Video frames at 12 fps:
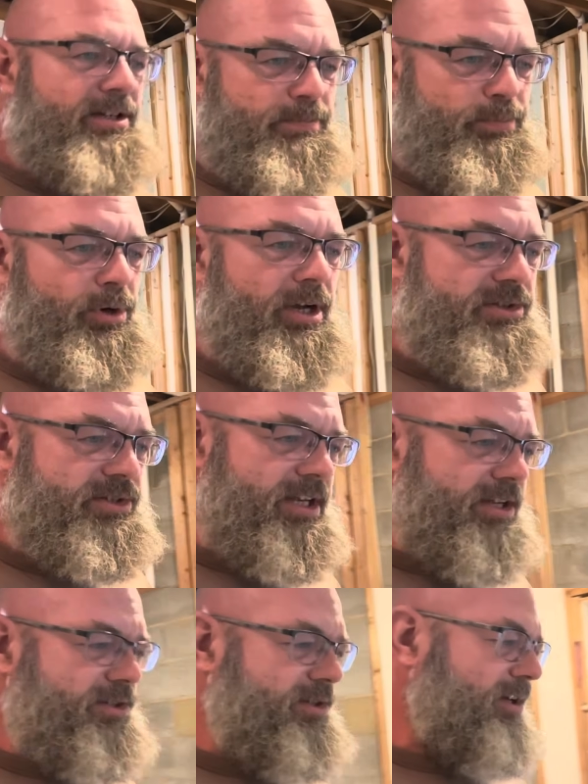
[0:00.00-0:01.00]

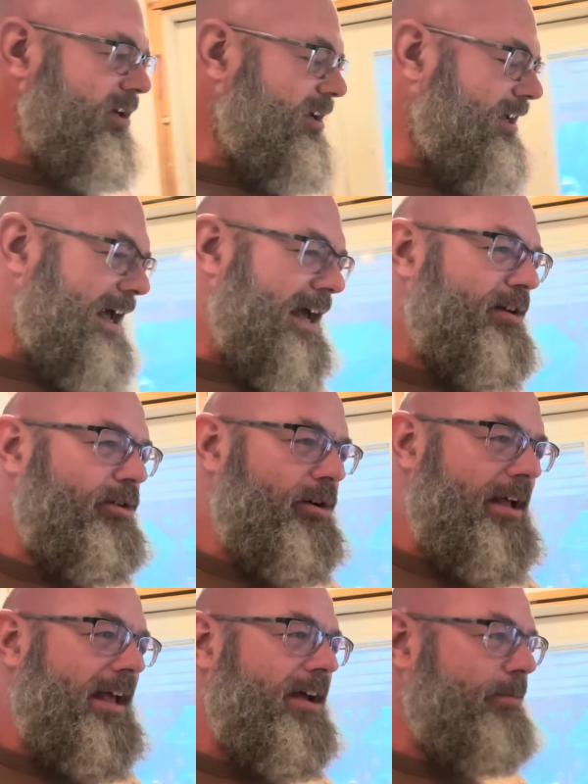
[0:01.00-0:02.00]
process. I don't know
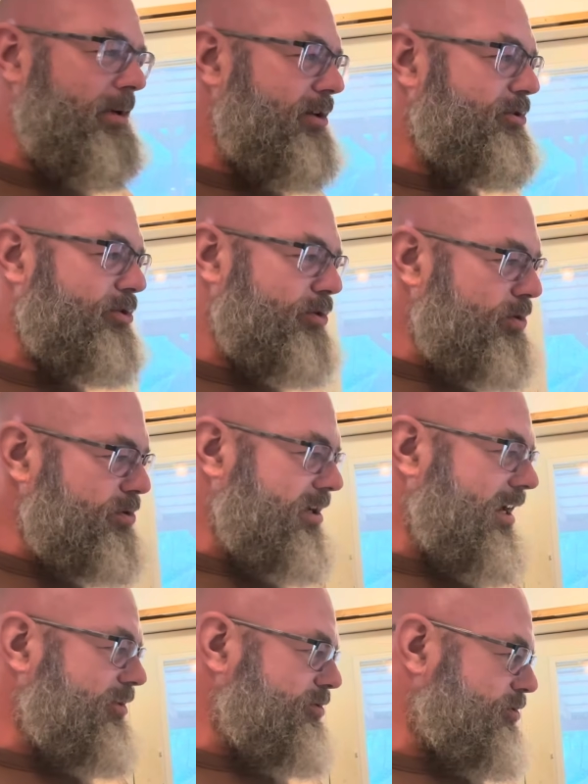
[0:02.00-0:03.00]
how many screws I
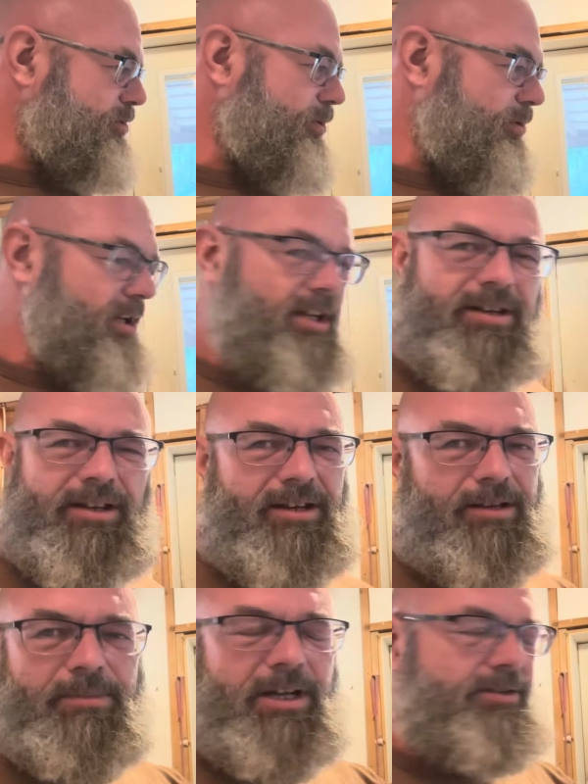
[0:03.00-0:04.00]
actually screwed in, and I'm
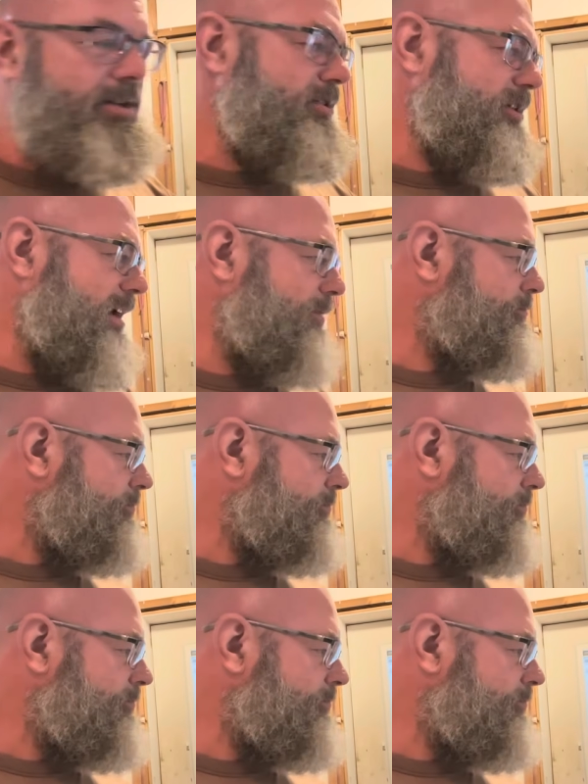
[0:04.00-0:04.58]
not done yet.